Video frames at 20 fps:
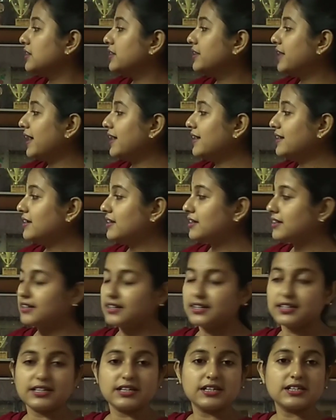then
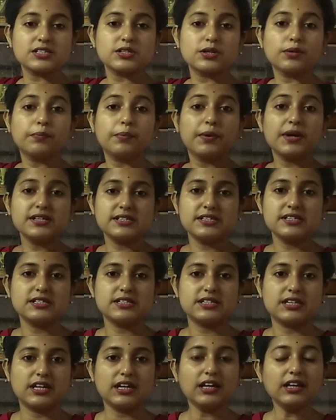it is
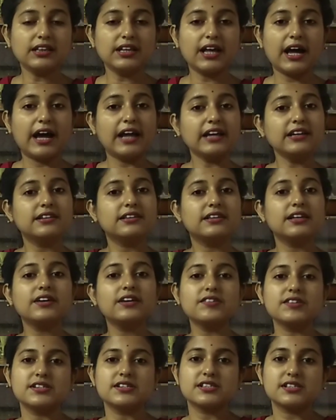representing that
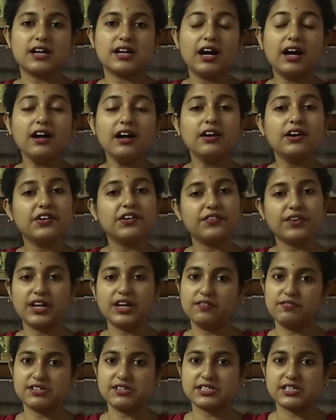there is a
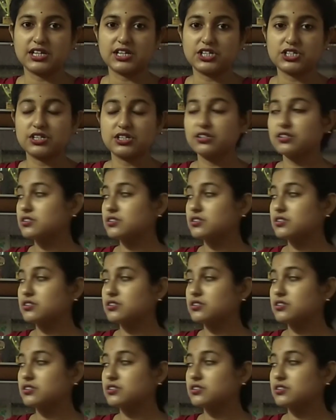railway station.